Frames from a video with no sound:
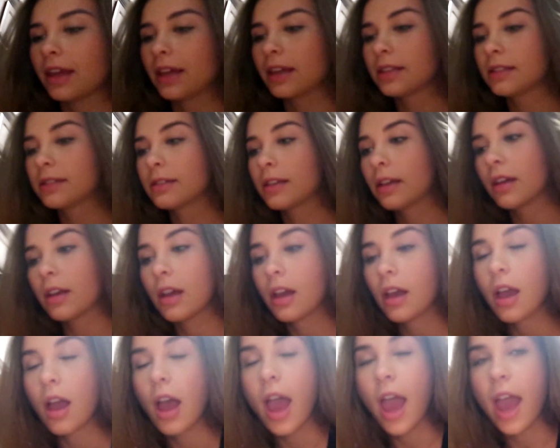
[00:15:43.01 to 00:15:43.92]
this,
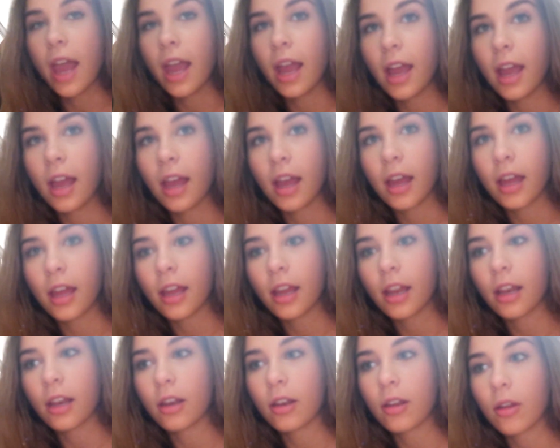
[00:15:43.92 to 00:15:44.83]

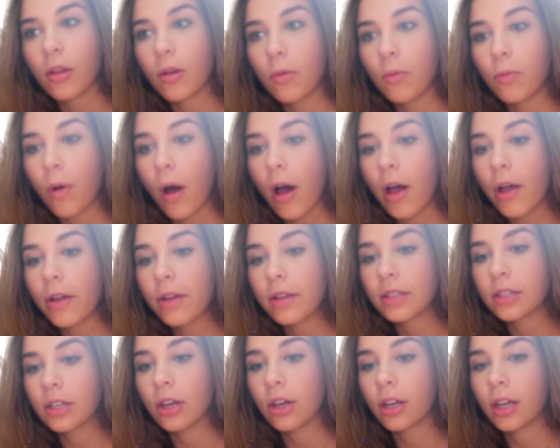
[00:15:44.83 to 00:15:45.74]
and while I
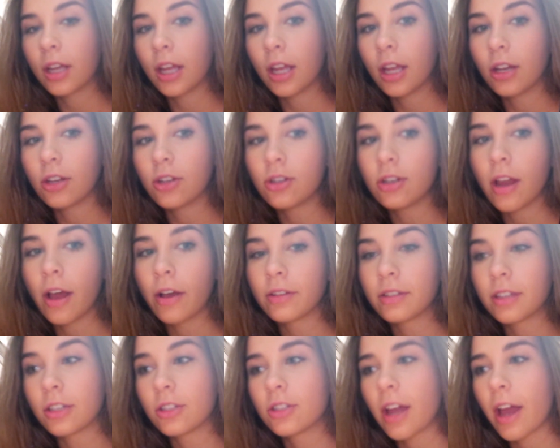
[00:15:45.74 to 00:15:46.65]
was cooking, I
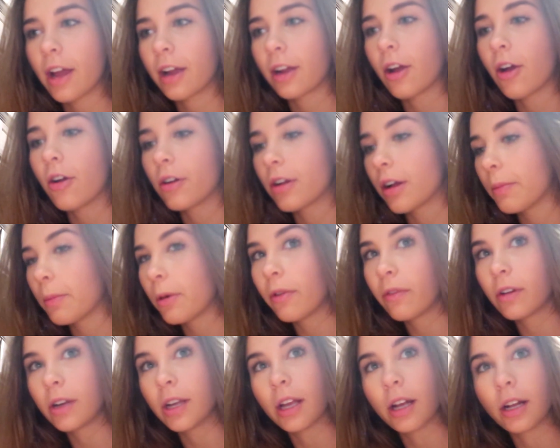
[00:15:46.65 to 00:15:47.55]
was like, Jack, oh, come
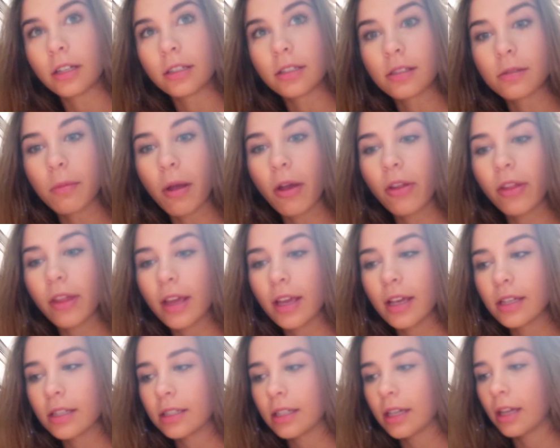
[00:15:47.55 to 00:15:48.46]
over here, smell
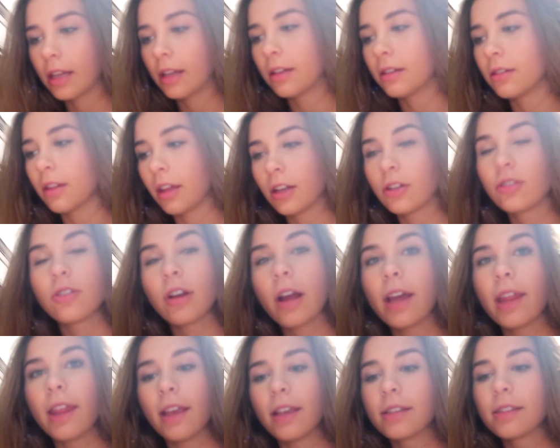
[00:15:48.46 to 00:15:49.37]
this, and like
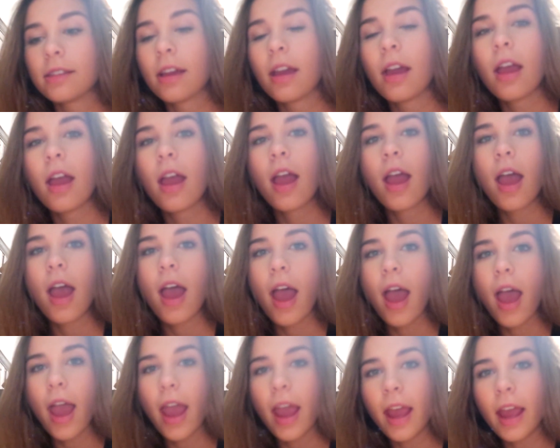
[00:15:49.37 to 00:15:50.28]
try this.
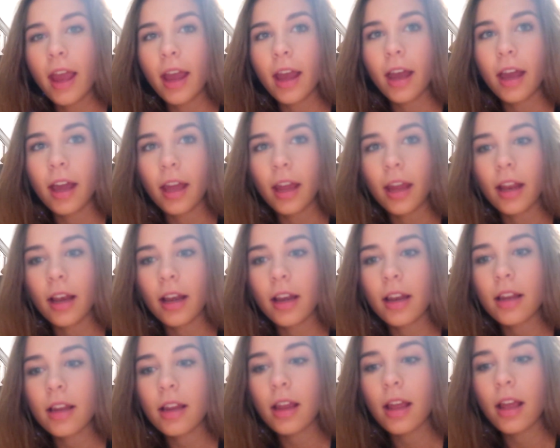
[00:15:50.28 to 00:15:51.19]

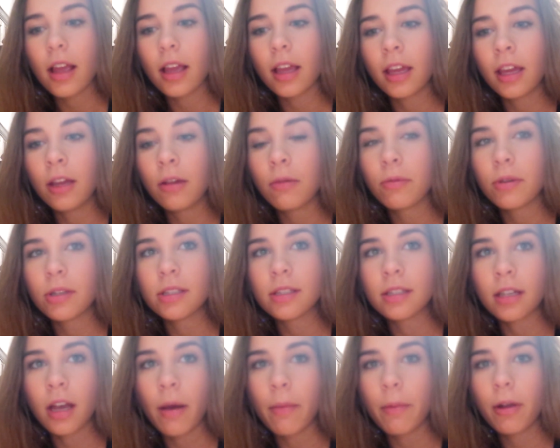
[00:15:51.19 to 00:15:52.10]
And he
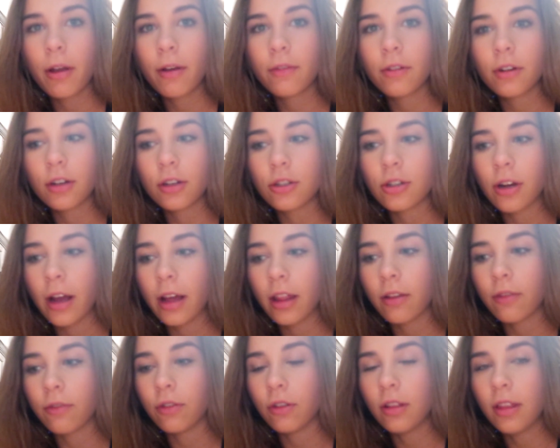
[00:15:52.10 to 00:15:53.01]
was coming over to try
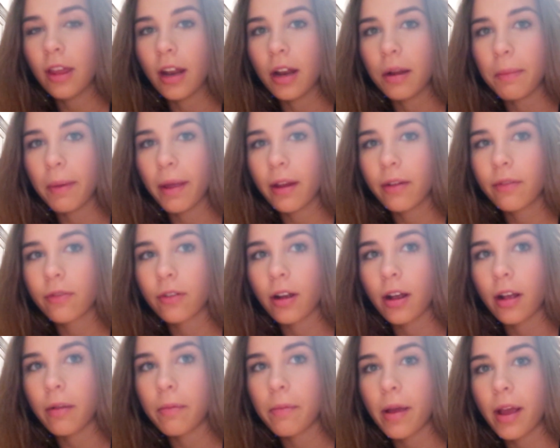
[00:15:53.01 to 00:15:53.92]
the food that I made
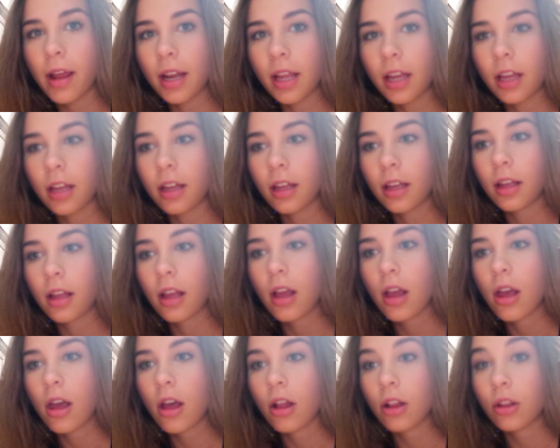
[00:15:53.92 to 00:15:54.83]
for him and he
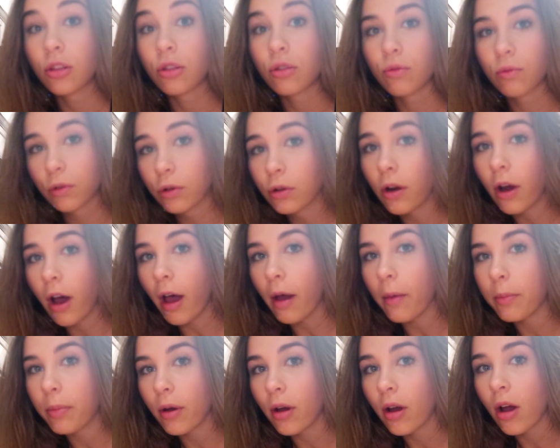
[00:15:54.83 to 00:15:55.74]
threw
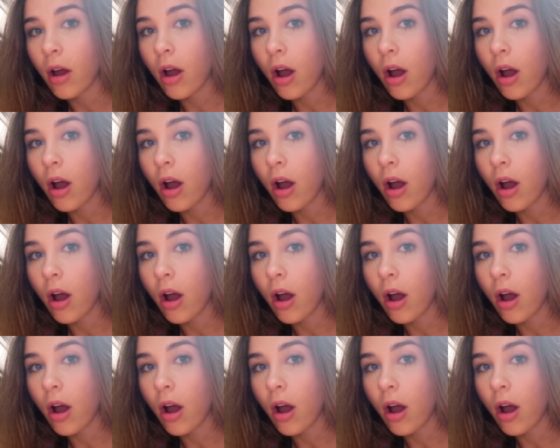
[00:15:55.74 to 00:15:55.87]
up